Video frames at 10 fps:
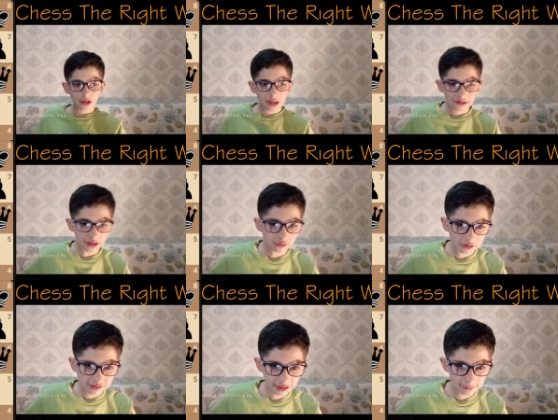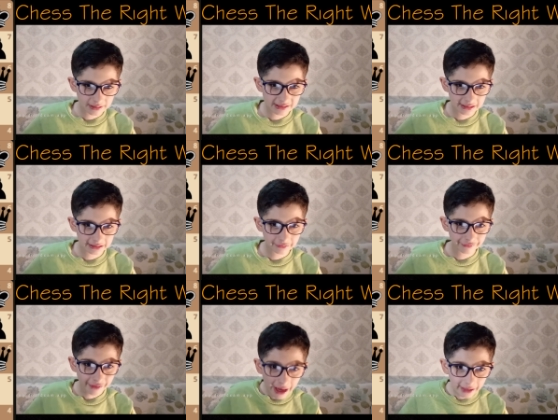That's why it's not a mistake. In
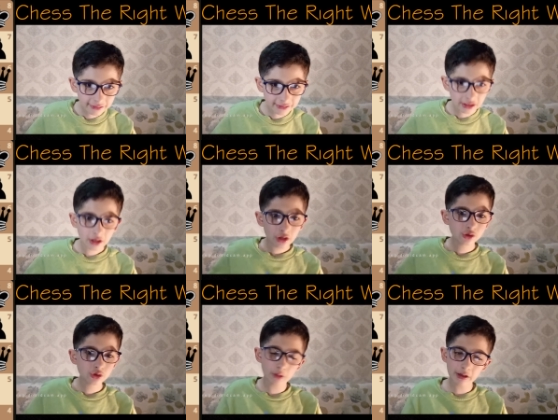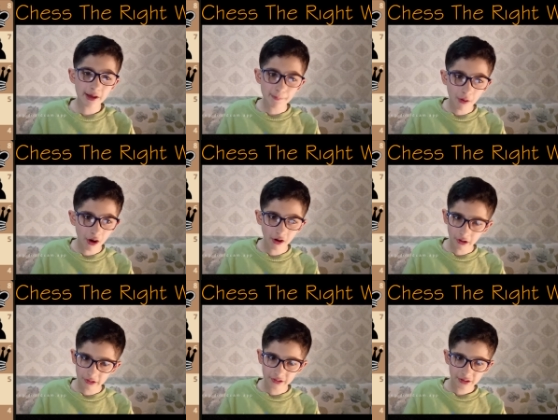fact, you won a
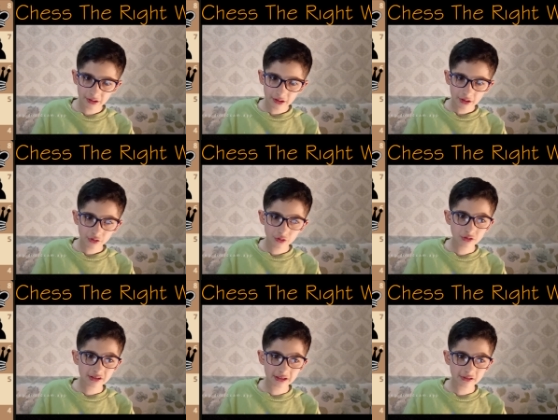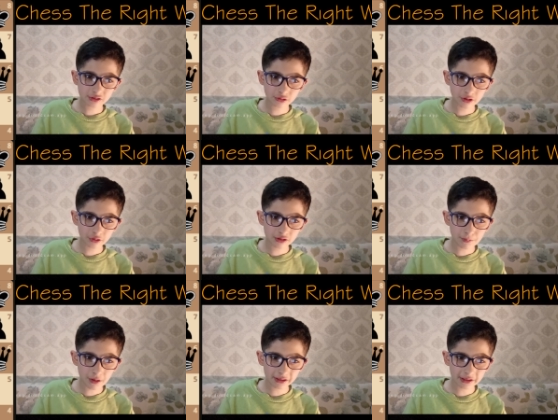pawn using it. So there was a
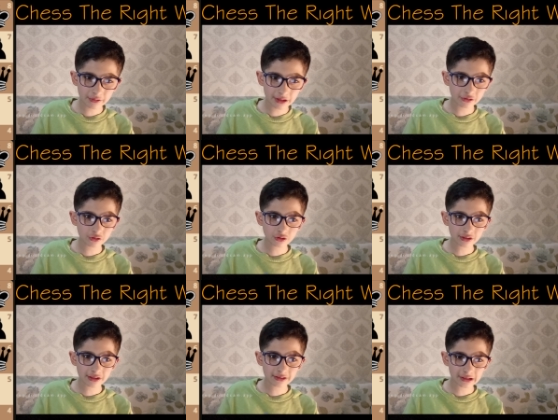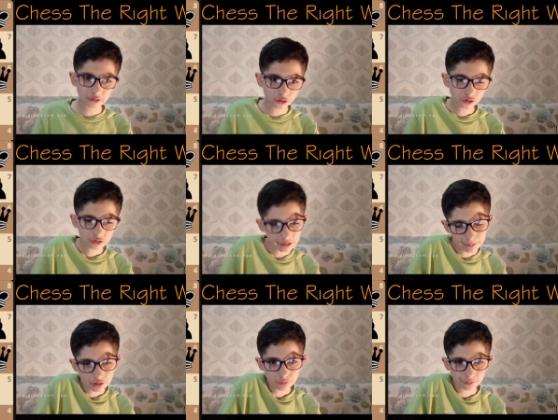pawn here and you took it, and you also took a
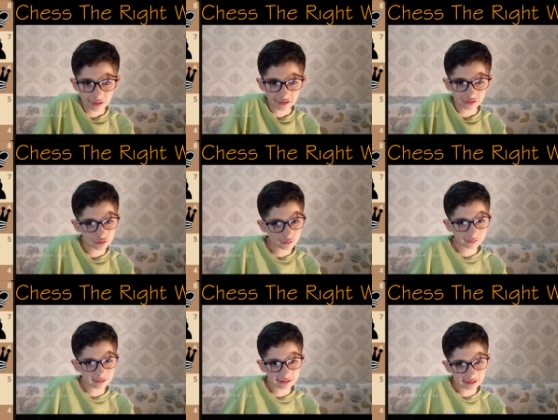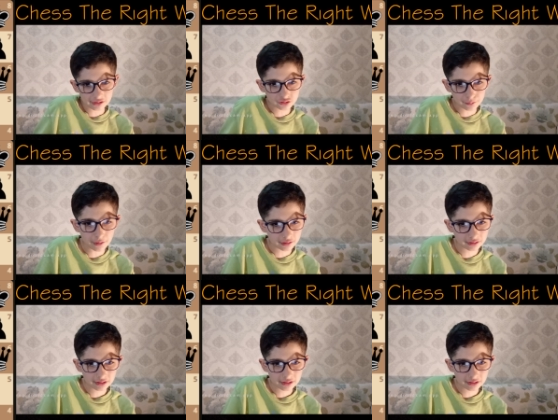bishop with it. So that's an extra pawn.